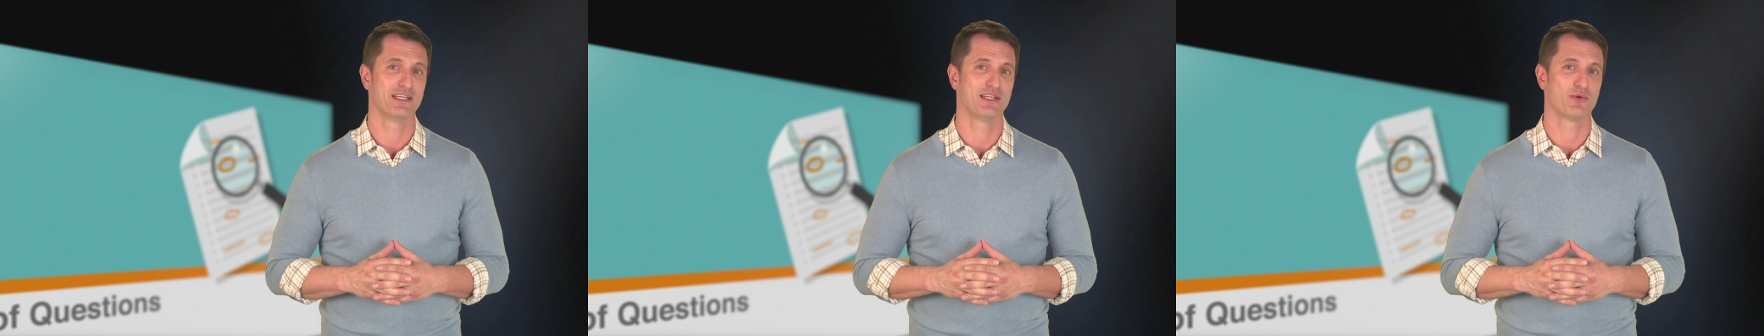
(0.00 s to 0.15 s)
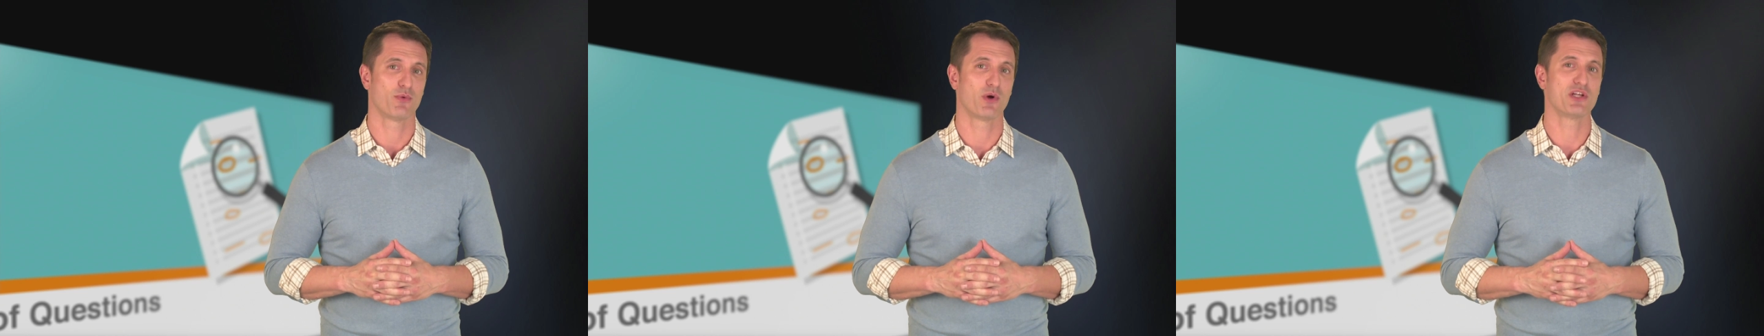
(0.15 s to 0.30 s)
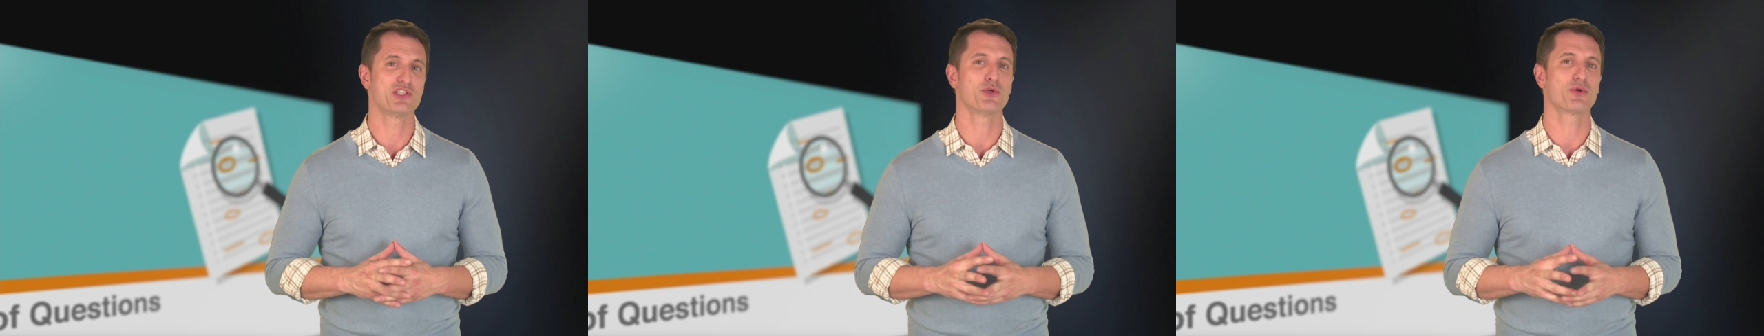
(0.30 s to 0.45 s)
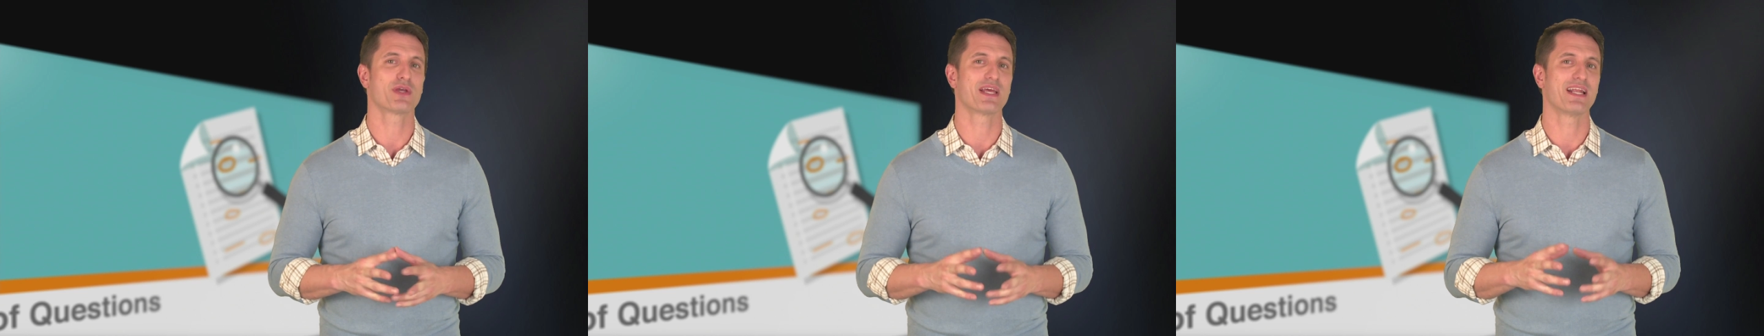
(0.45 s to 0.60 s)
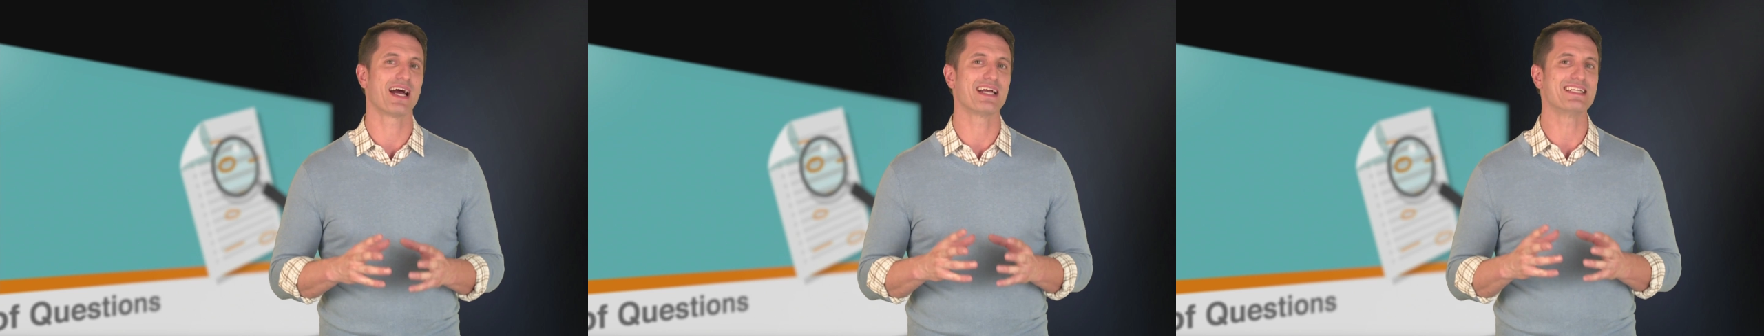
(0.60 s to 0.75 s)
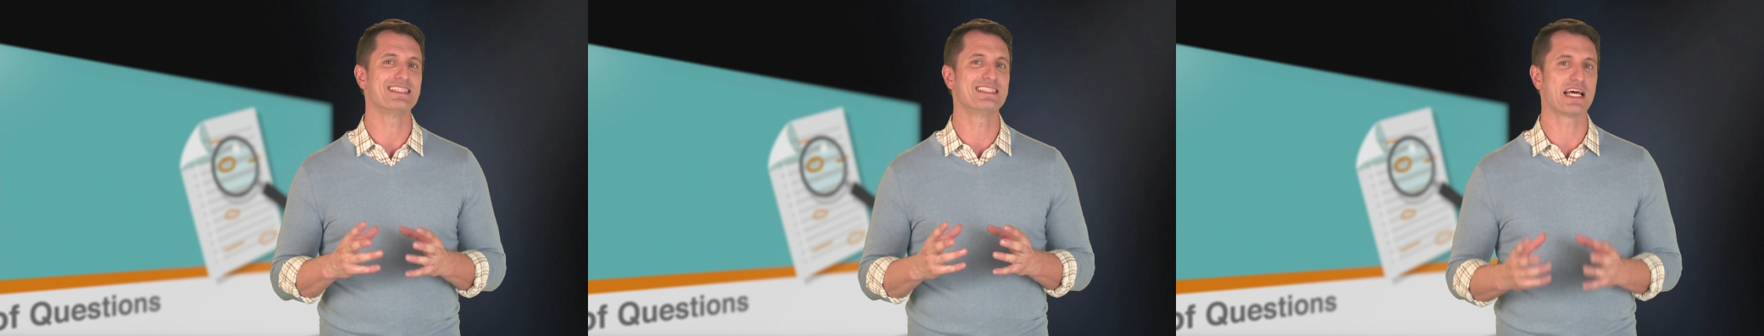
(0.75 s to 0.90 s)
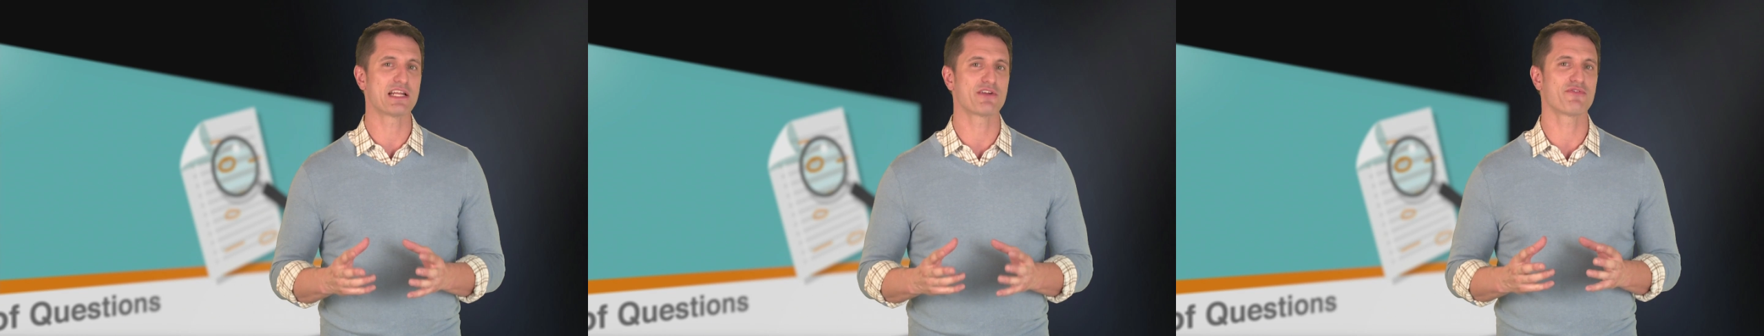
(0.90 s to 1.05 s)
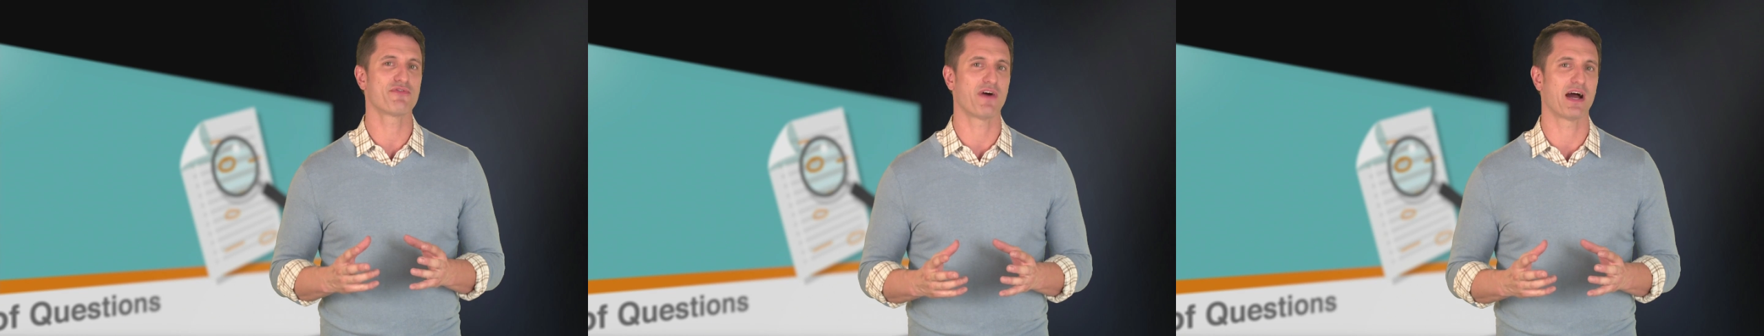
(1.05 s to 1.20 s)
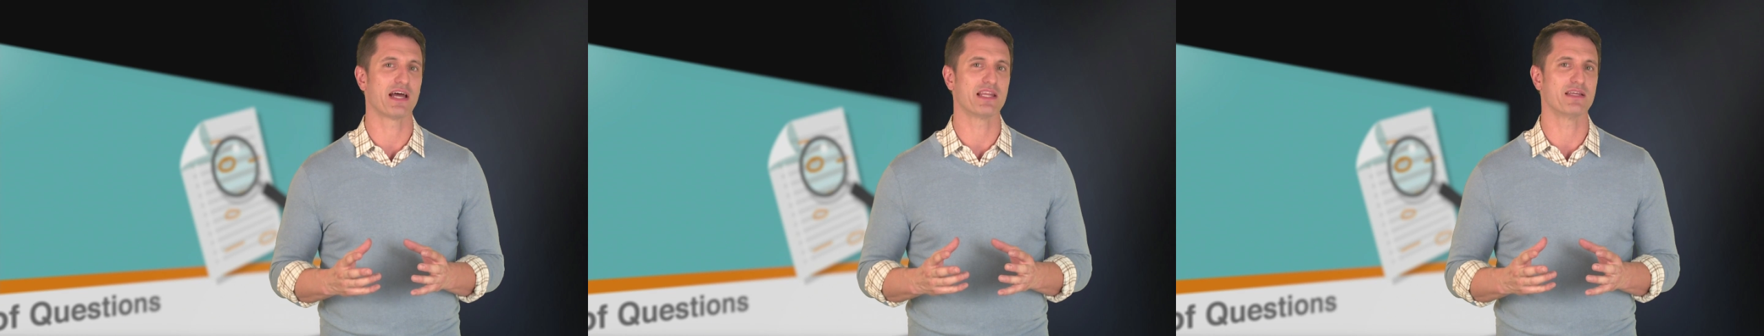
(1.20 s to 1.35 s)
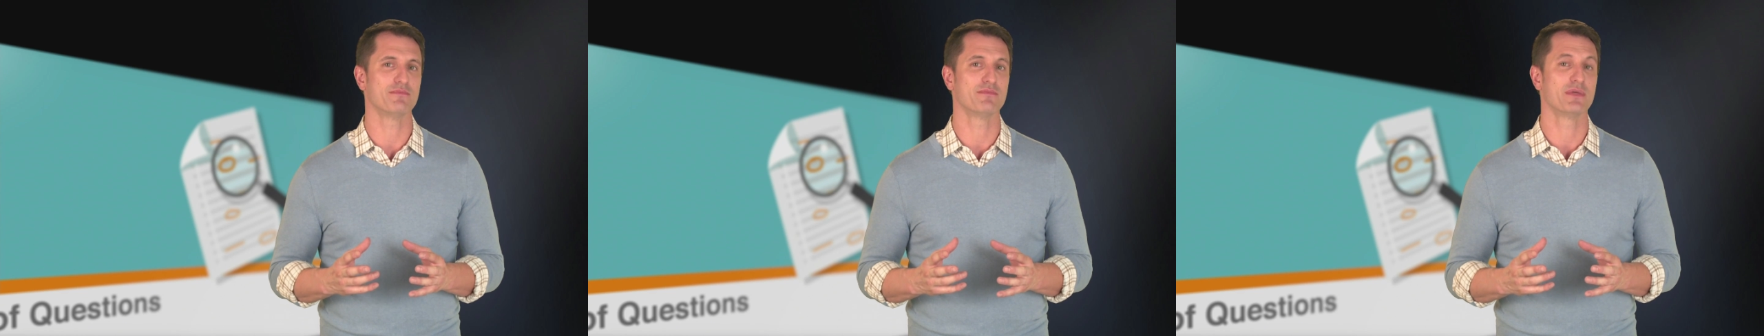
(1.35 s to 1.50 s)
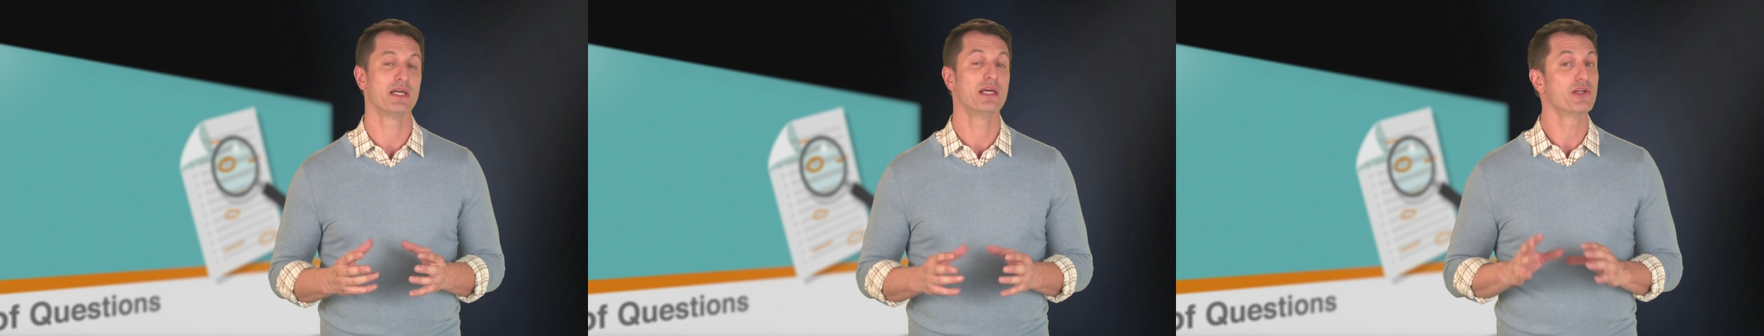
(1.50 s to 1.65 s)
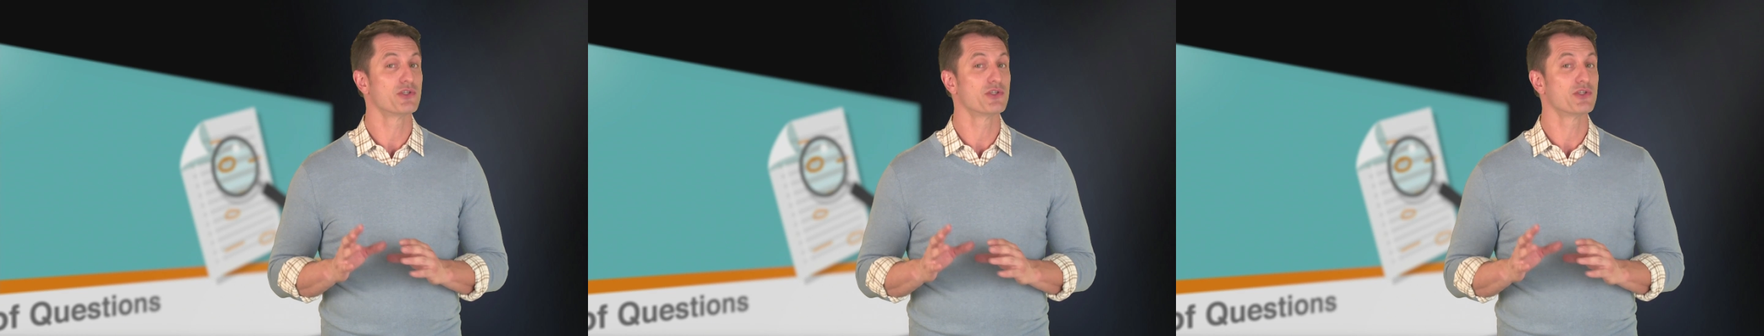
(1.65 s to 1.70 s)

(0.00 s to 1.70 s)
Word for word: Once you can identify them,